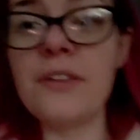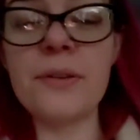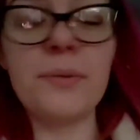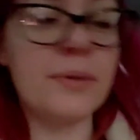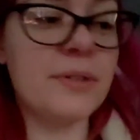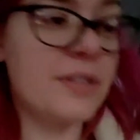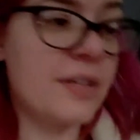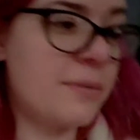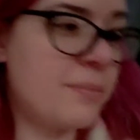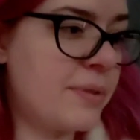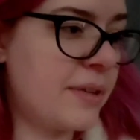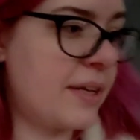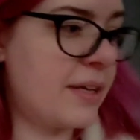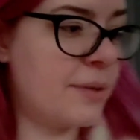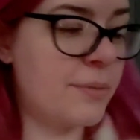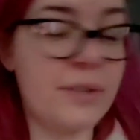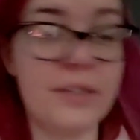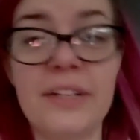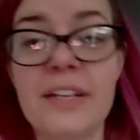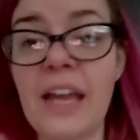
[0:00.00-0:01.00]
So now that we're
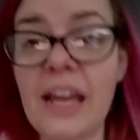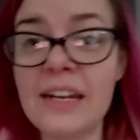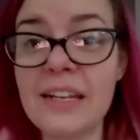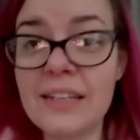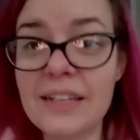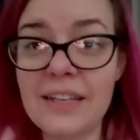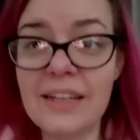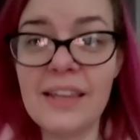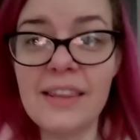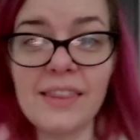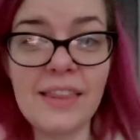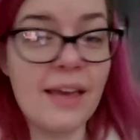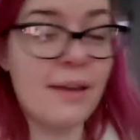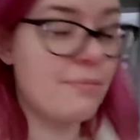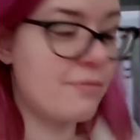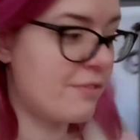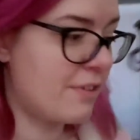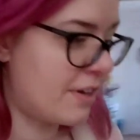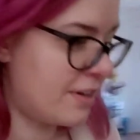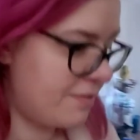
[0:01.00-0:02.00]
done playing, we're getting
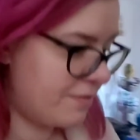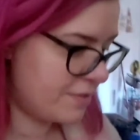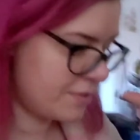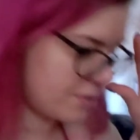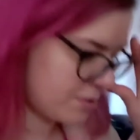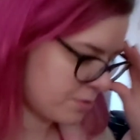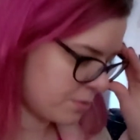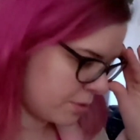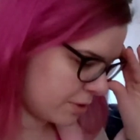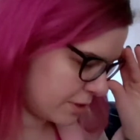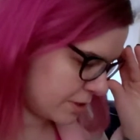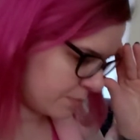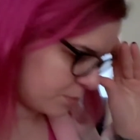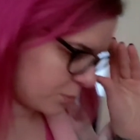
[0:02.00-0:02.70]
them ready for